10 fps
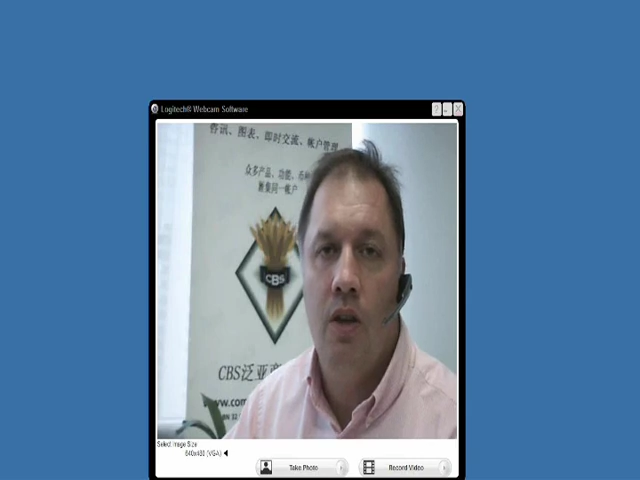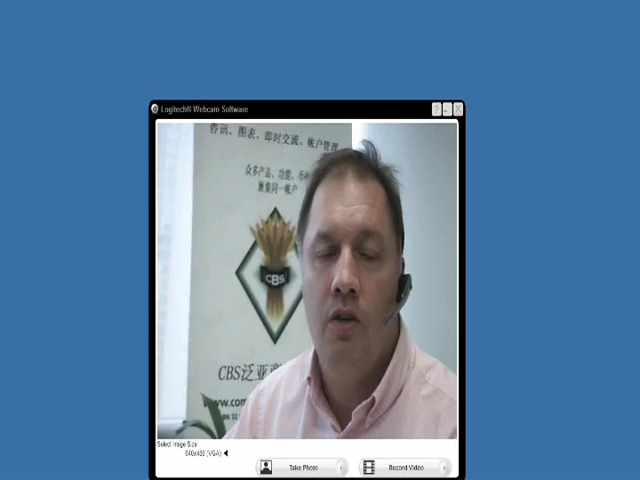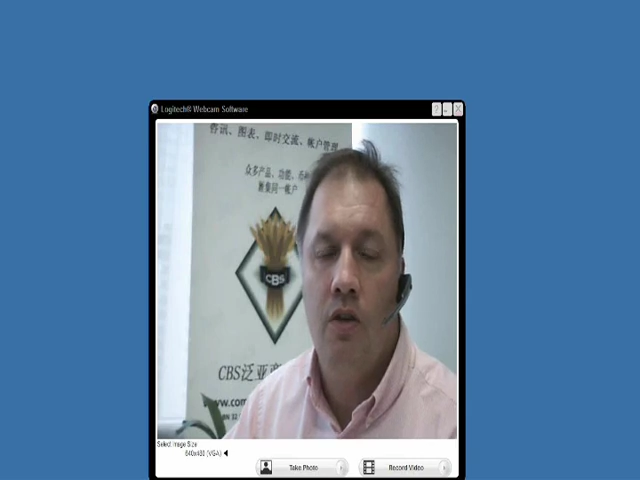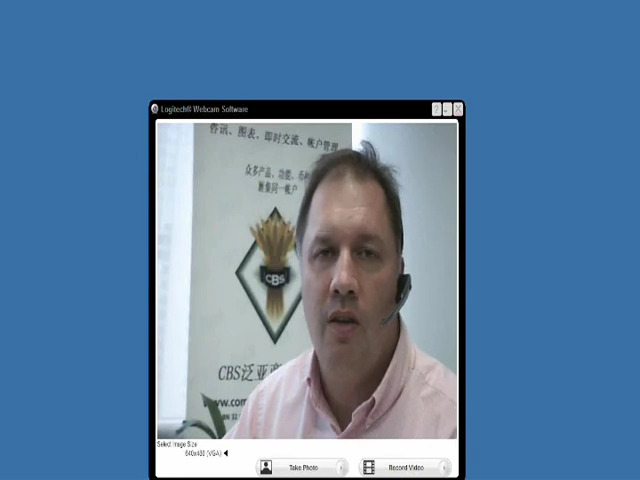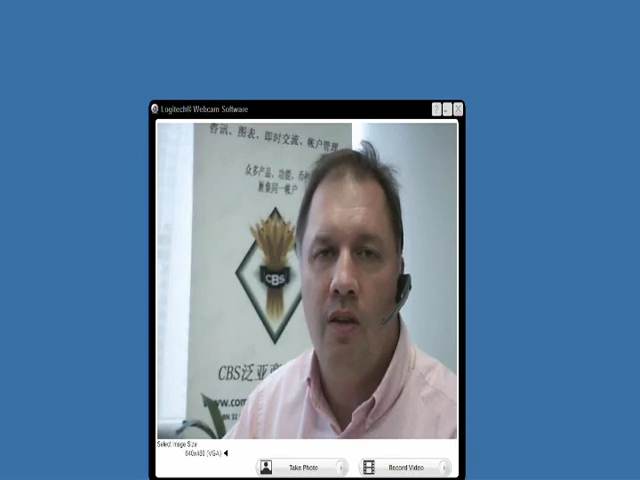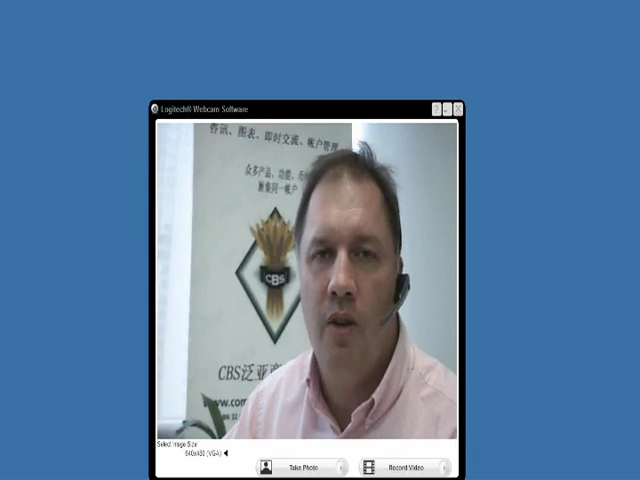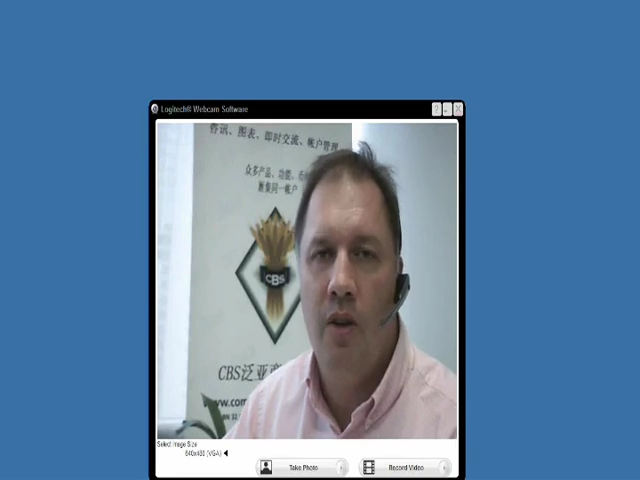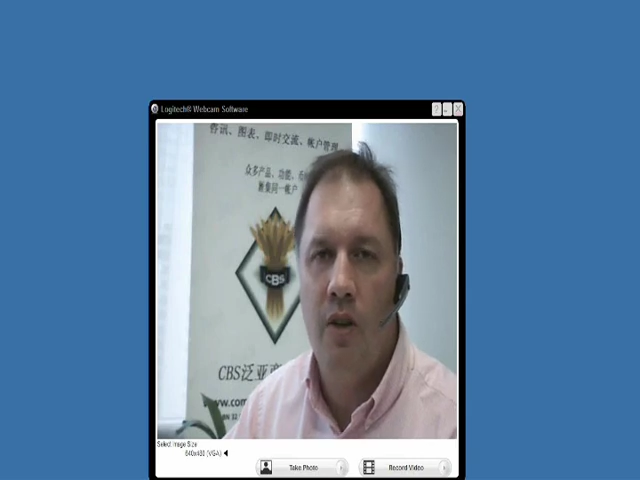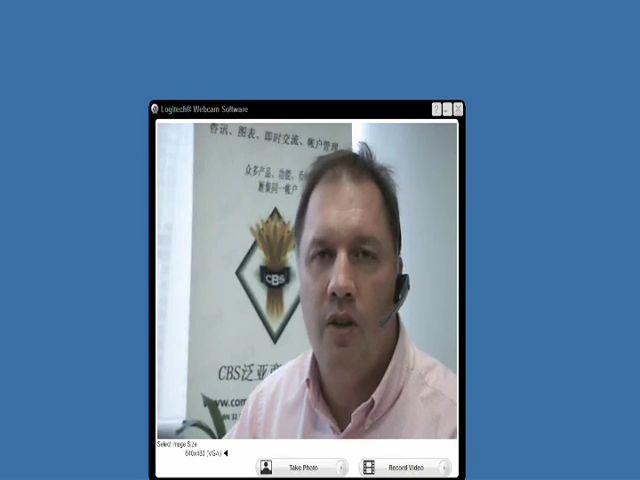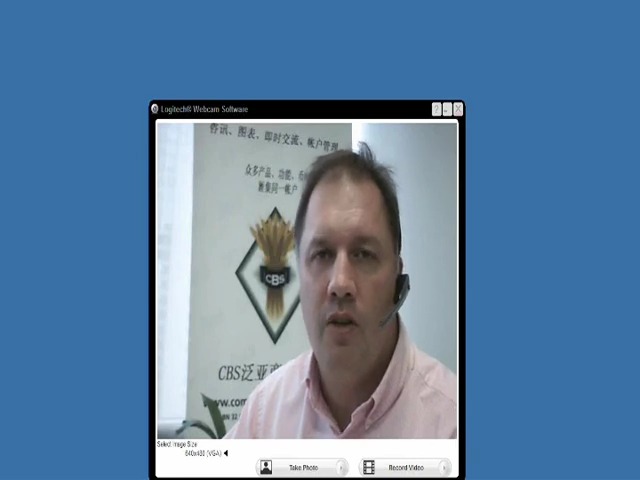you can trade it
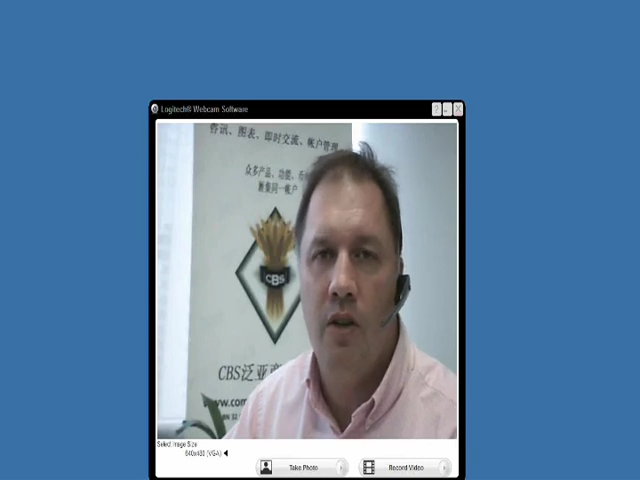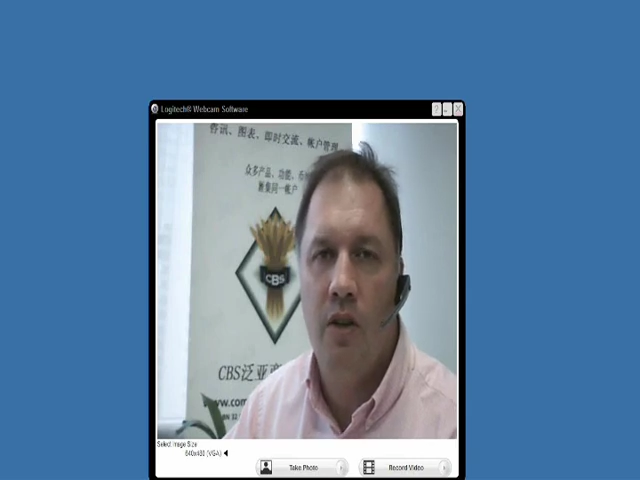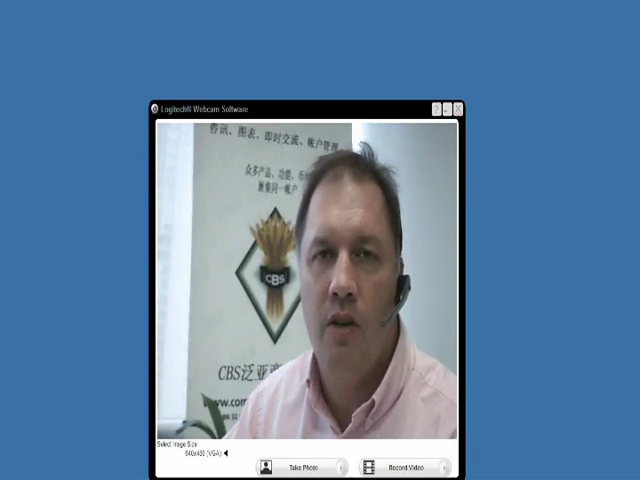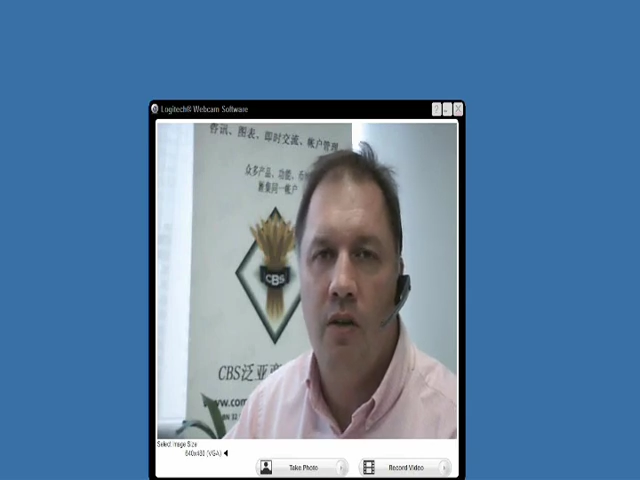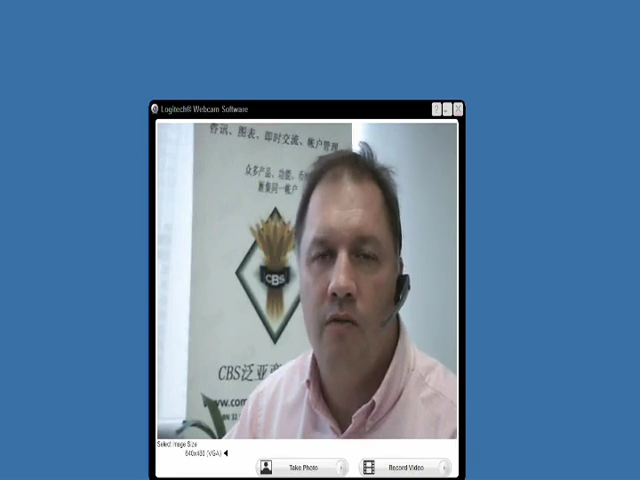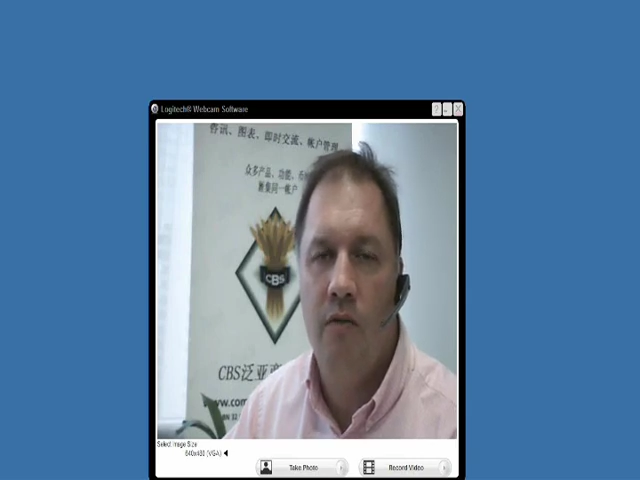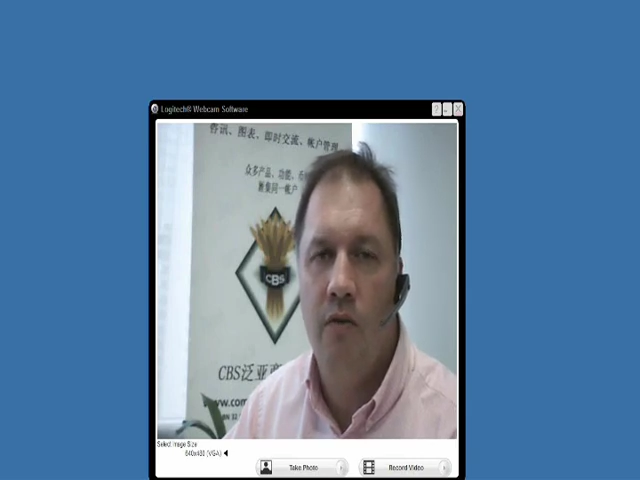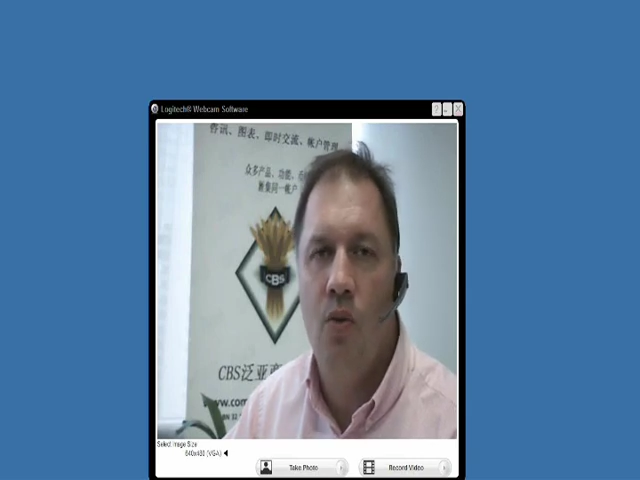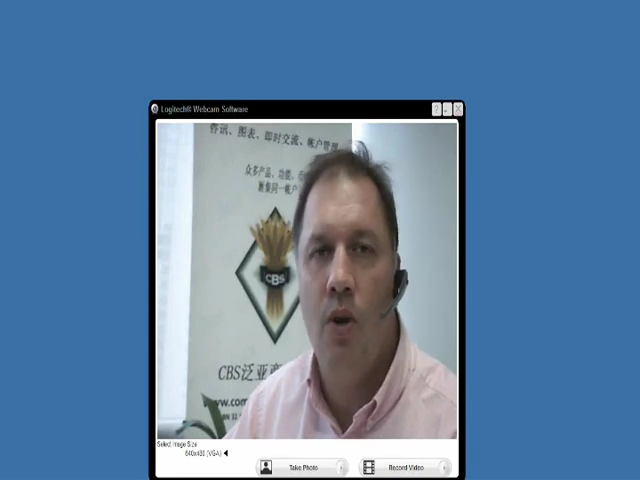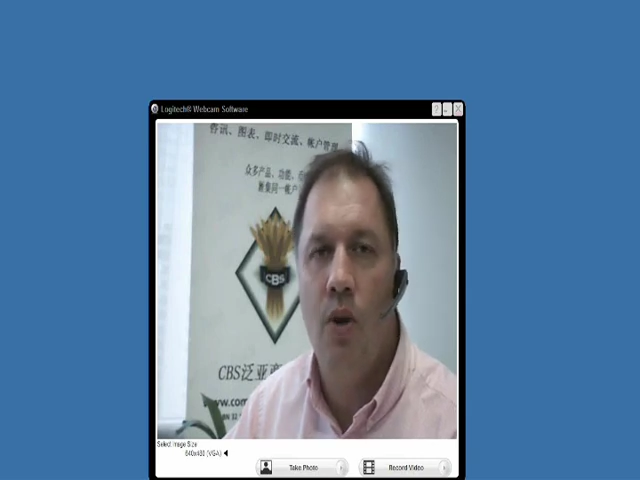pretty much
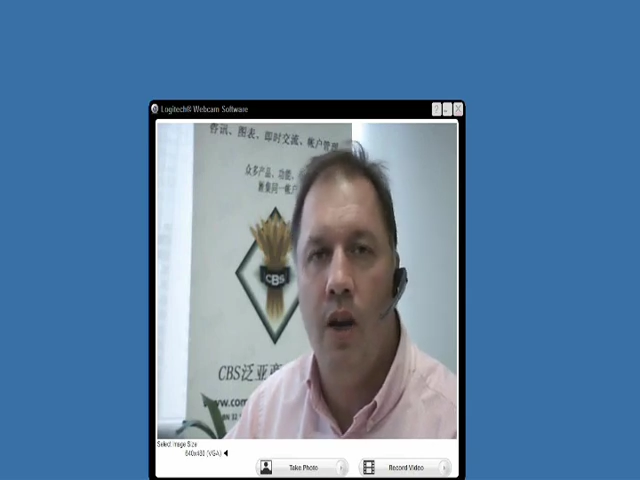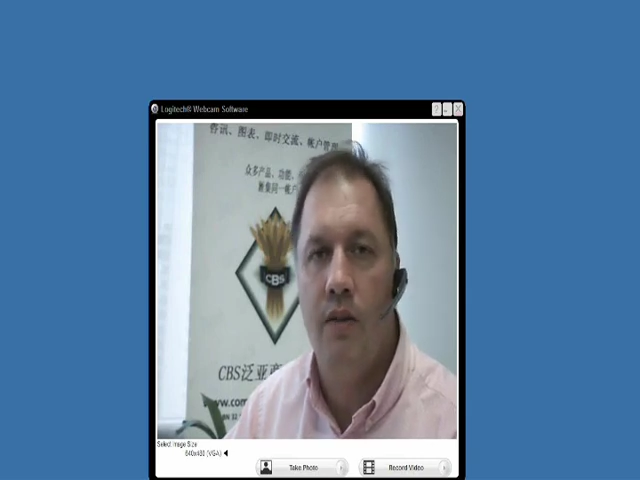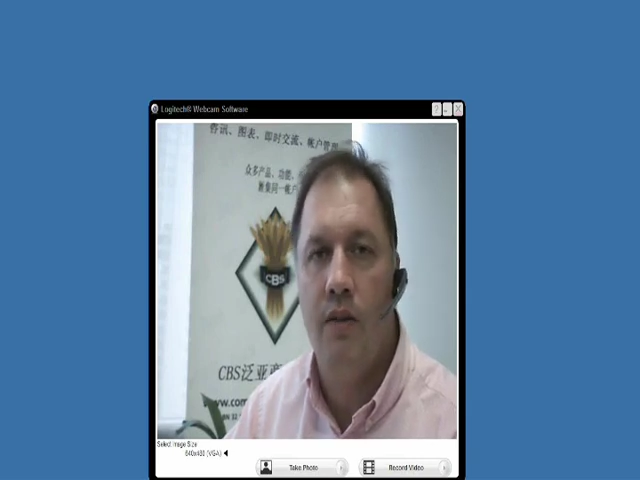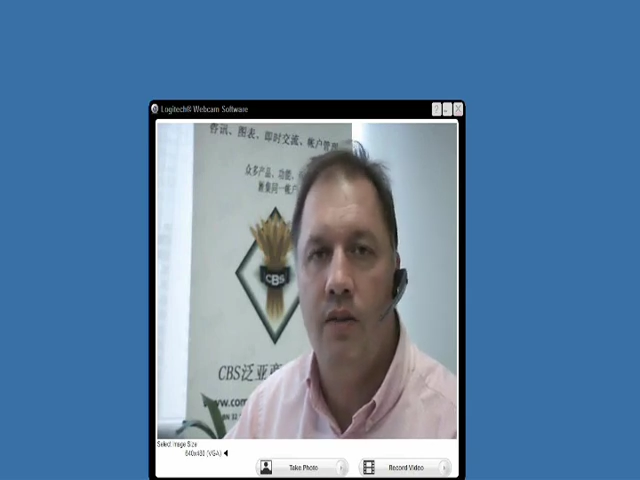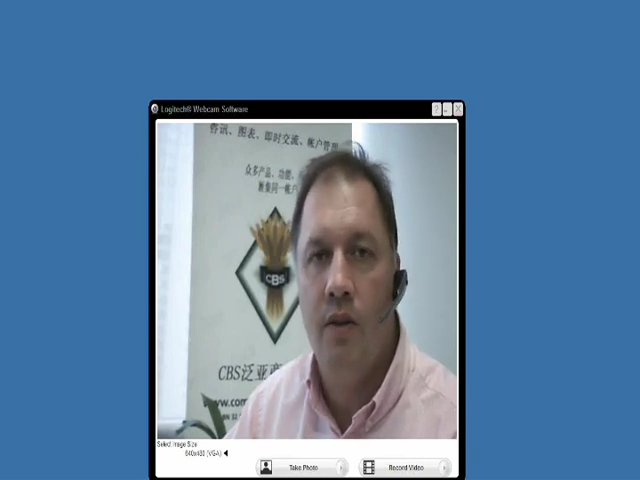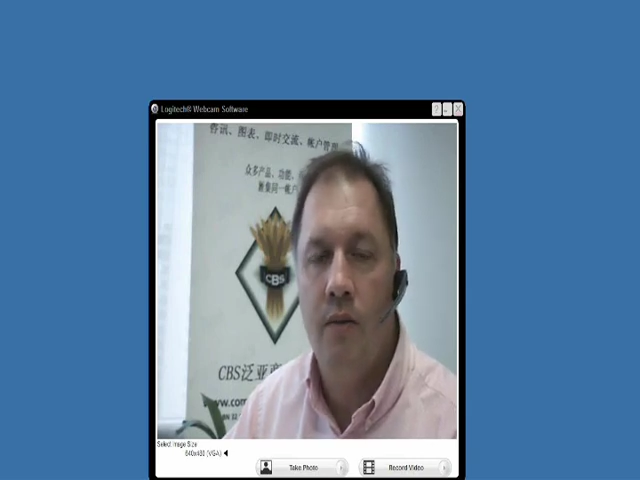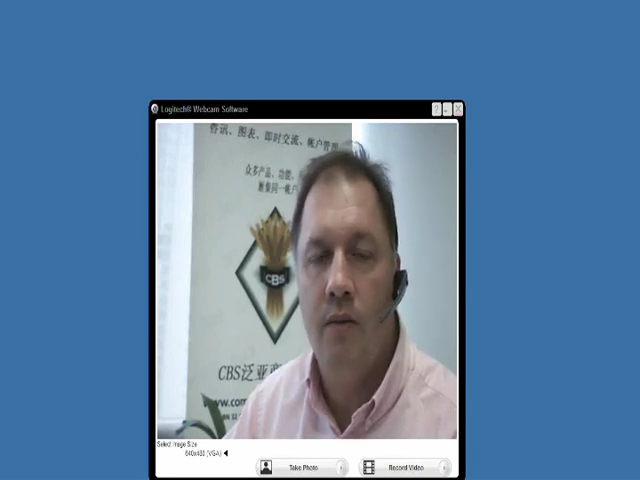4 ways.